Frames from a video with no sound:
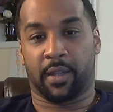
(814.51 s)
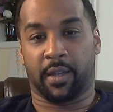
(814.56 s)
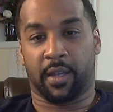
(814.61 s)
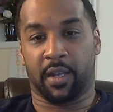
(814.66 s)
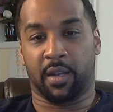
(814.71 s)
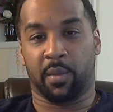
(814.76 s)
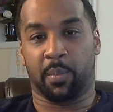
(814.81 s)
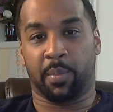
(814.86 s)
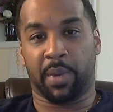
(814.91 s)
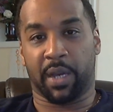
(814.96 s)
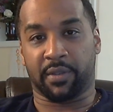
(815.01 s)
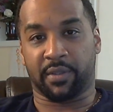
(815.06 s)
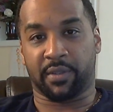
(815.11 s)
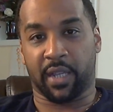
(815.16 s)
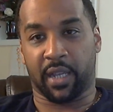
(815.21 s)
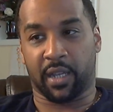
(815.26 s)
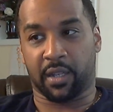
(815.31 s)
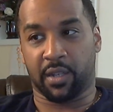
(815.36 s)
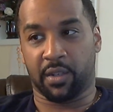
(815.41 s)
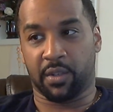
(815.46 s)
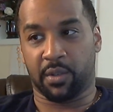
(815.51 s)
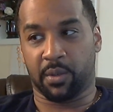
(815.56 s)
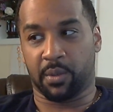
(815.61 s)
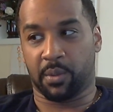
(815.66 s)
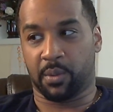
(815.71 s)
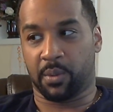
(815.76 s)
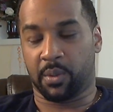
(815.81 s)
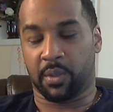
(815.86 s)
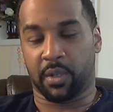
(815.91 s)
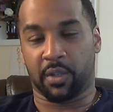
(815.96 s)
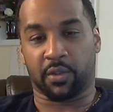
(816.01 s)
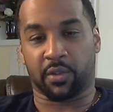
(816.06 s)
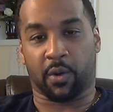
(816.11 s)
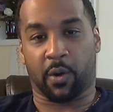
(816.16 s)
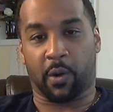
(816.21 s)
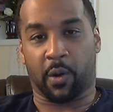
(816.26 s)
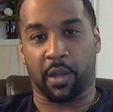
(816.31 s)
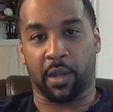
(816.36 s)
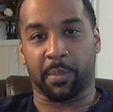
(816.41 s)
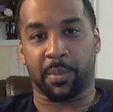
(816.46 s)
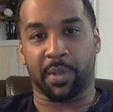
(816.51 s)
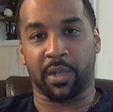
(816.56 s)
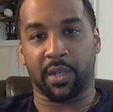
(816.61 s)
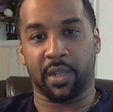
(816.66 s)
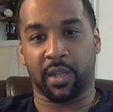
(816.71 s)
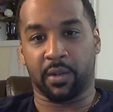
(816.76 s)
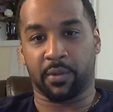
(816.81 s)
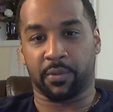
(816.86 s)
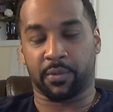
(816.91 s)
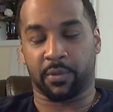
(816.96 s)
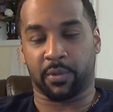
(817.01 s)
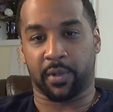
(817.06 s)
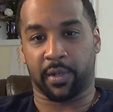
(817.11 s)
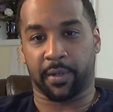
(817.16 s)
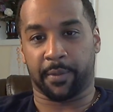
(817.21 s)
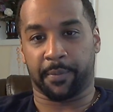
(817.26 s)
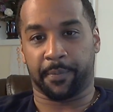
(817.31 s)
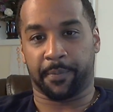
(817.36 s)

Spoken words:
And the best they can do is call him a nigger for it.